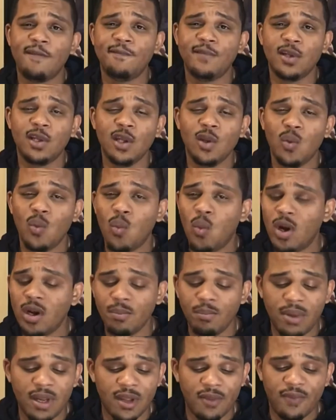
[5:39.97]
Philly one
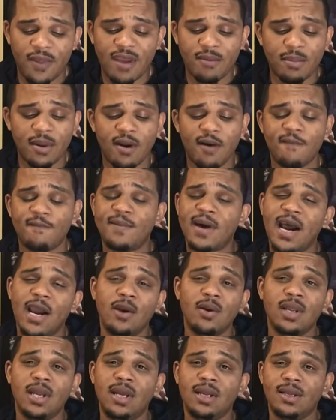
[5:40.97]
bit. They've been on fire
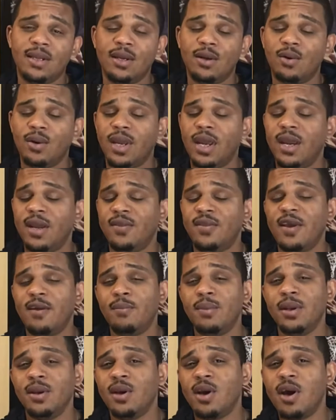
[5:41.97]
lately, okay? They've
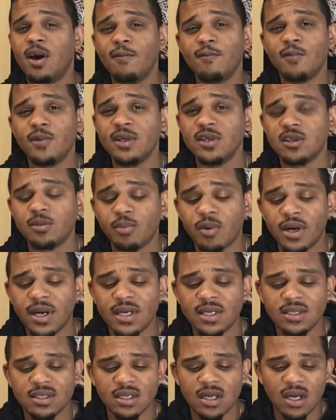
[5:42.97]
been covering
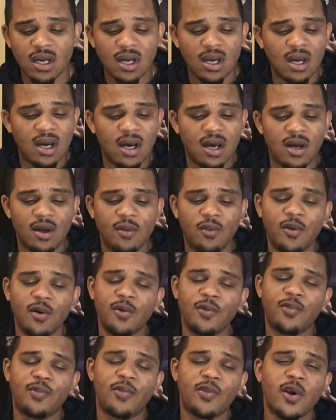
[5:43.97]
spreads. They're
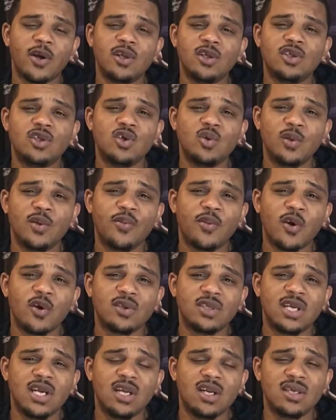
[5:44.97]

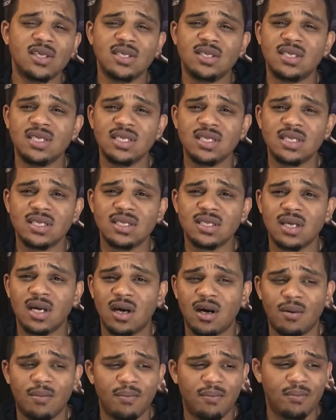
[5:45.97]
32-13 on the
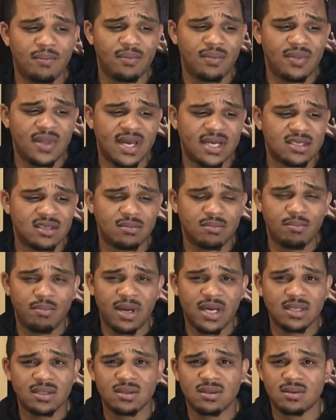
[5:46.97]
season. That's
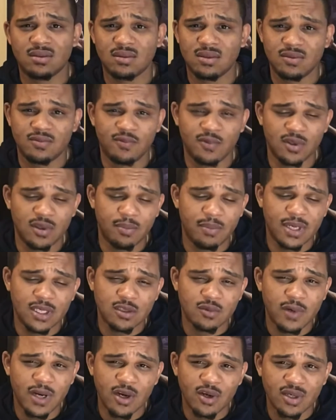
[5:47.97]
best for the best
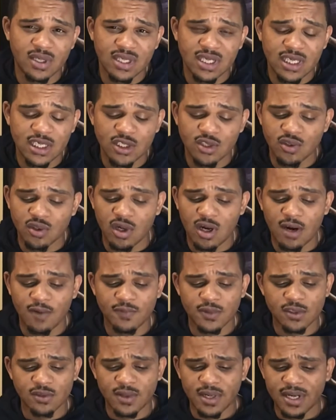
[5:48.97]
record in the Eastern
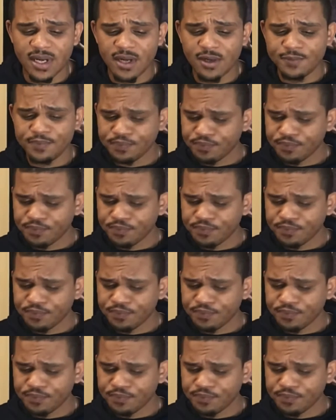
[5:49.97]
Conference right now.